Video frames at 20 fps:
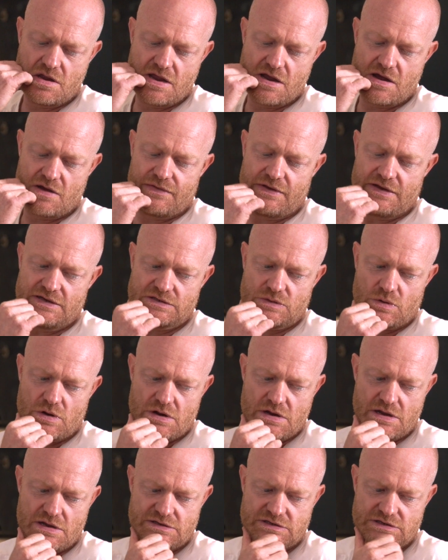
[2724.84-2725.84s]
yeah, I think it's
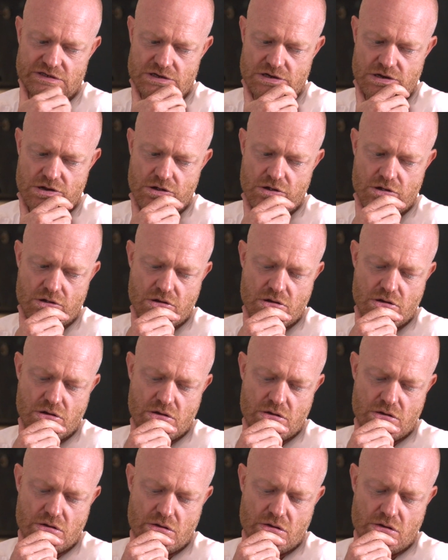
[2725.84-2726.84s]
quite,
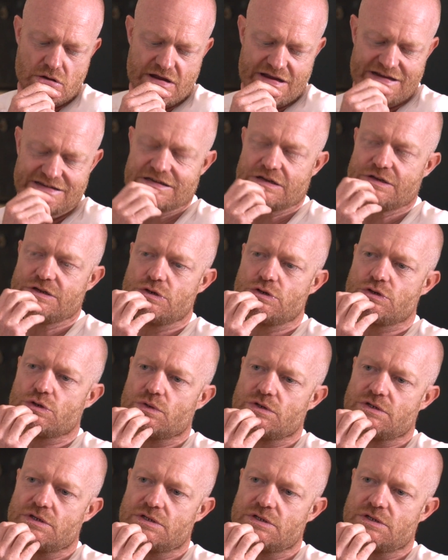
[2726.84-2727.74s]
it is unusual,